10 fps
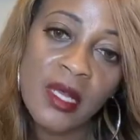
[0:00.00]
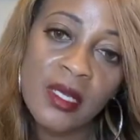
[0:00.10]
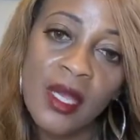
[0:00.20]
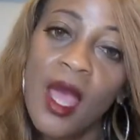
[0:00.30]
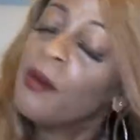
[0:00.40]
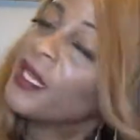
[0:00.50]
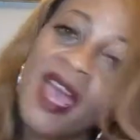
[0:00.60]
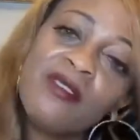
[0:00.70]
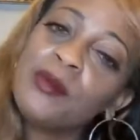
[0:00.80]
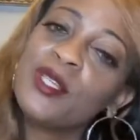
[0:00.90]
it, but they
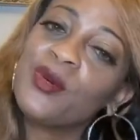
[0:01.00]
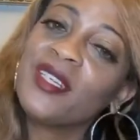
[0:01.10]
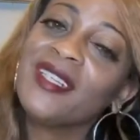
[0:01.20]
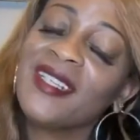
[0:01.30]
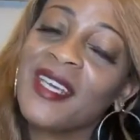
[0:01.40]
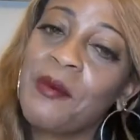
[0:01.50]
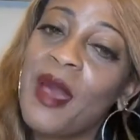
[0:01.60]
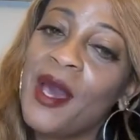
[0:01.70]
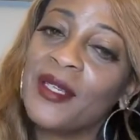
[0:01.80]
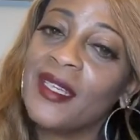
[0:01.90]
haven't been doing anything
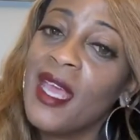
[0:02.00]
about it.